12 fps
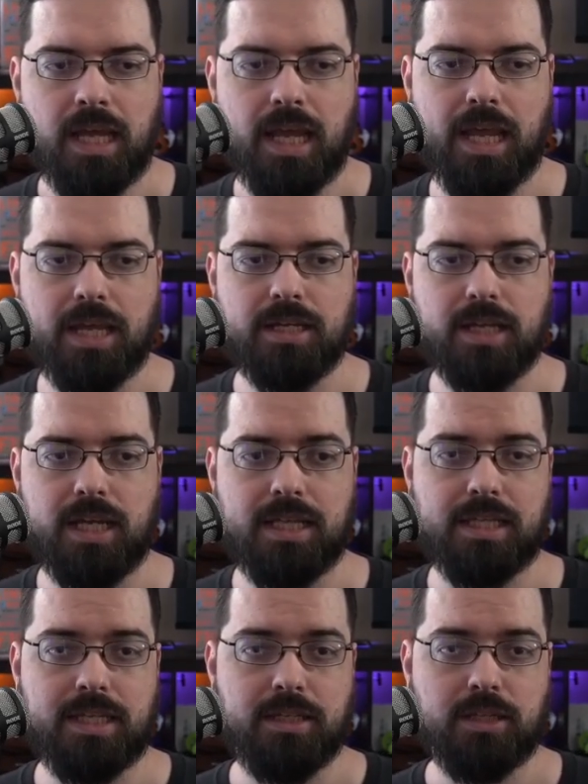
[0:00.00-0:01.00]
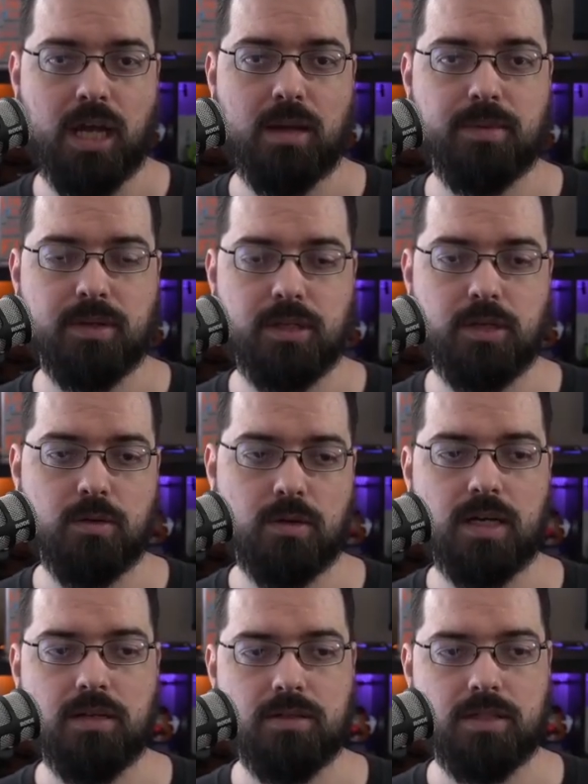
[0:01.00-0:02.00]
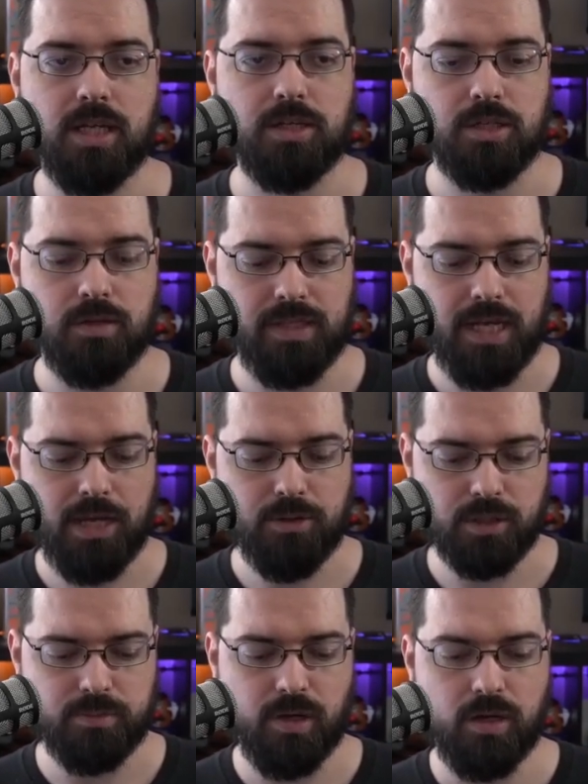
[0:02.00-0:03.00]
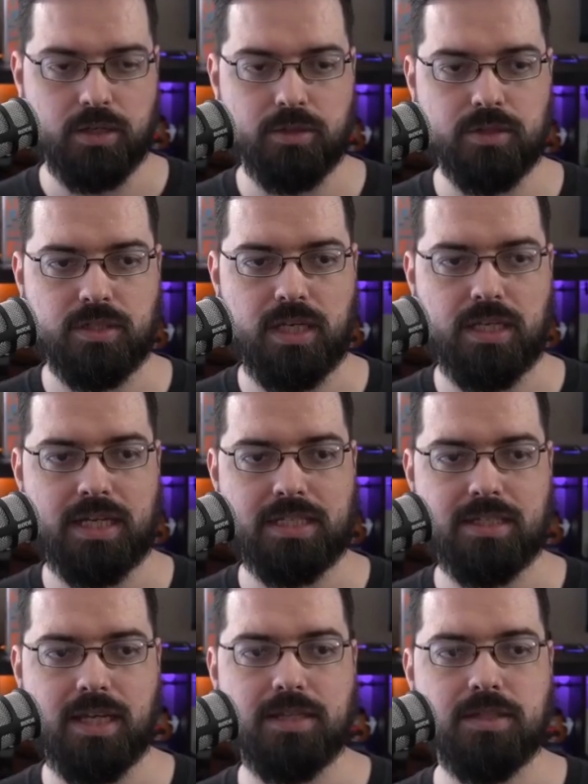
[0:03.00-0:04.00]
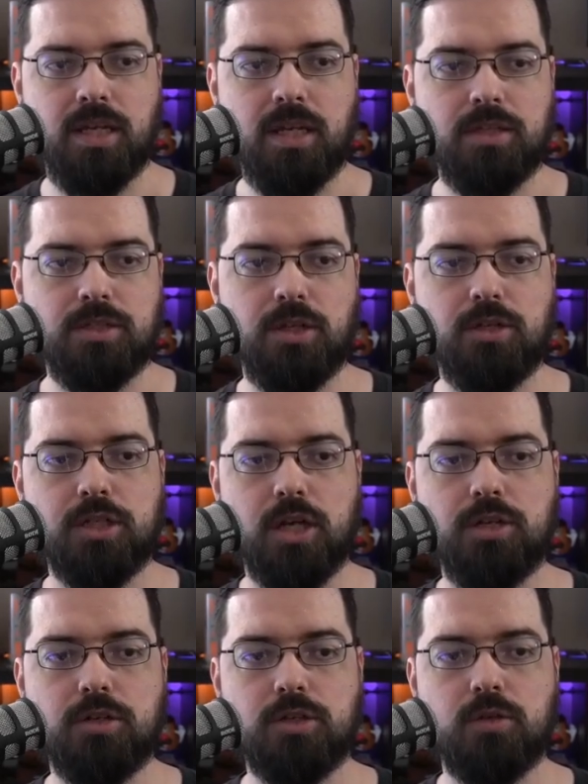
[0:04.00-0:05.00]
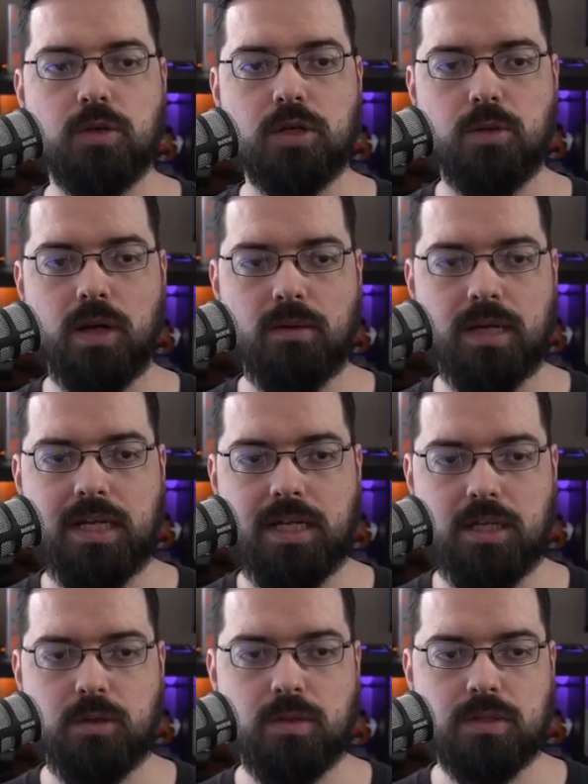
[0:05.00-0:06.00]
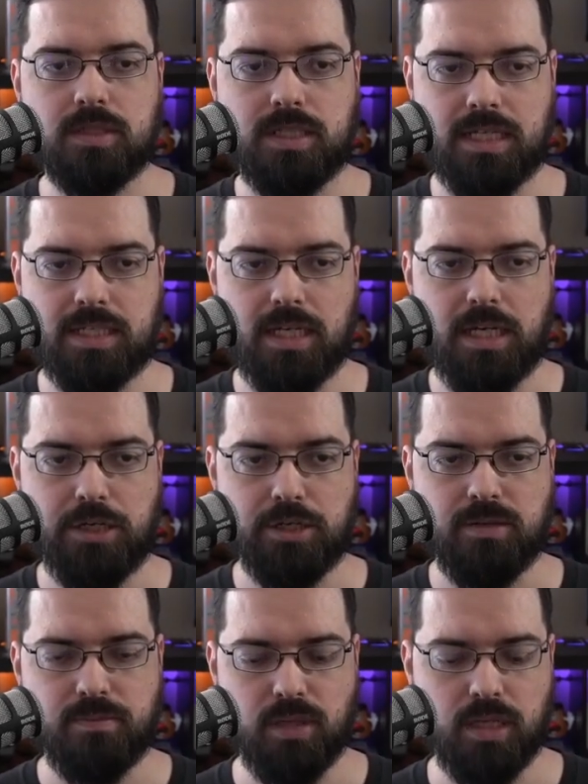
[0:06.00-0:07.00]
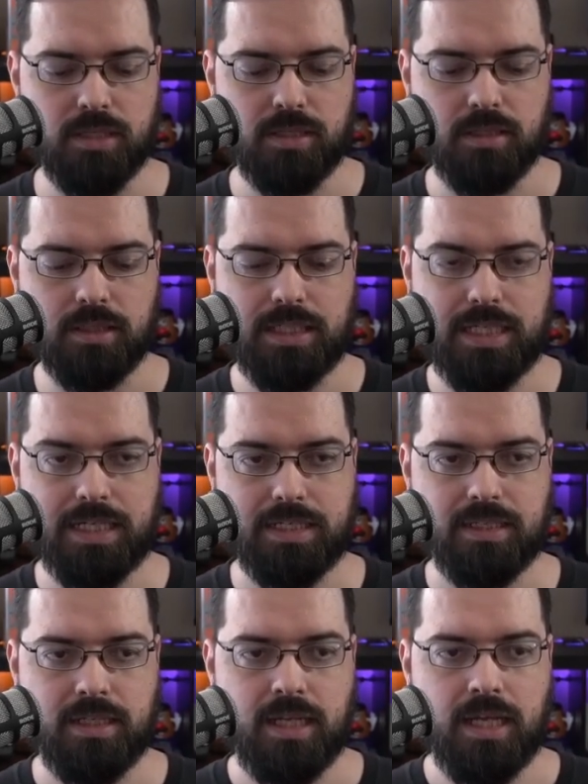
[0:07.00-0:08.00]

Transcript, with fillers: And in the top URL section of the address bar, you'll see that it says search_query = destination + Linux.